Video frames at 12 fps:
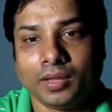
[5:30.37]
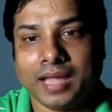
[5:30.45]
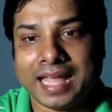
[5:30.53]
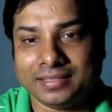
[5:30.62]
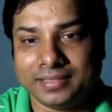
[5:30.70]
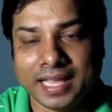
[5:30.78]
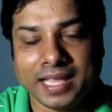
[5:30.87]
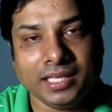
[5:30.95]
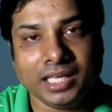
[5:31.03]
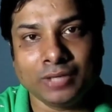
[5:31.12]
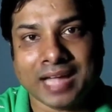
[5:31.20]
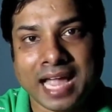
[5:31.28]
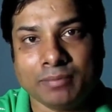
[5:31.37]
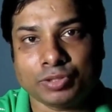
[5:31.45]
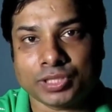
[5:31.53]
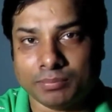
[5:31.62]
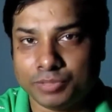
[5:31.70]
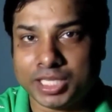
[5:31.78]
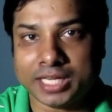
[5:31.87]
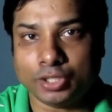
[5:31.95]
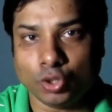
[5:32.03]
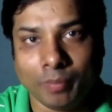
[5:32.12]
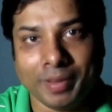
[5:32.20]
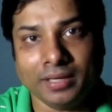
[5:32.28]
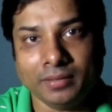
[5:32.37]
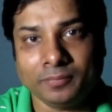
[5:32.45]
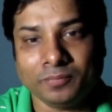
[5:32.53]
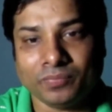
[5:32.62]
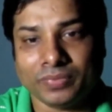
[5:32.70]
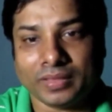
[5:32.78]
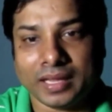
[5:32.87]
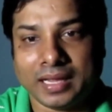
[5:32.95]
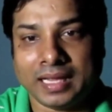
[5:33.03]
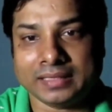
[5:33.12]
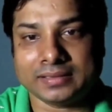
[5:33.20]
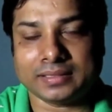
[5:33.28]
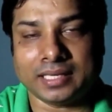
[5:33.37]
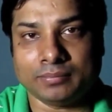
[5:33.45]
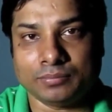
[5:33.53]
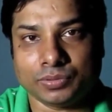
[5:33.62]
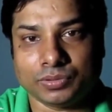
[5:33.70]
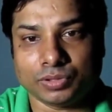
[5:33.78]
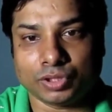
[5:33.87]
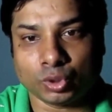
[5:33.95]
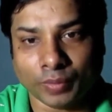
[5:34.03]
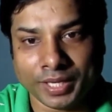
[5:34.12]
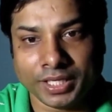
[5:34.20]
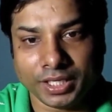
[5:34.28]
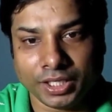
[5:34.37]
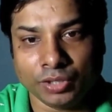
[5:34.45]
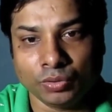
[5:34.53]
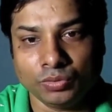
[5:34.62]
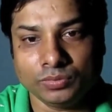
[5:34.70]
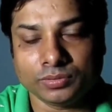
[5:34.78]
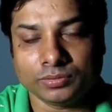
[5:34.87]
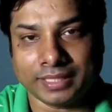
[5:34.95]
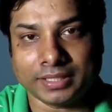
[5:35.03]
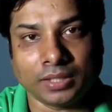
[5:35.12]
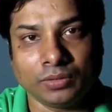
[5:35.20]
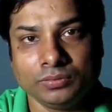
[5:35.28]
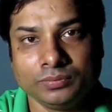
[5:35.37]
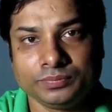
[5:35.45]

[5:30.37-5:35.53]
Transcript: And then you have subject domain, as I'm showing you right now.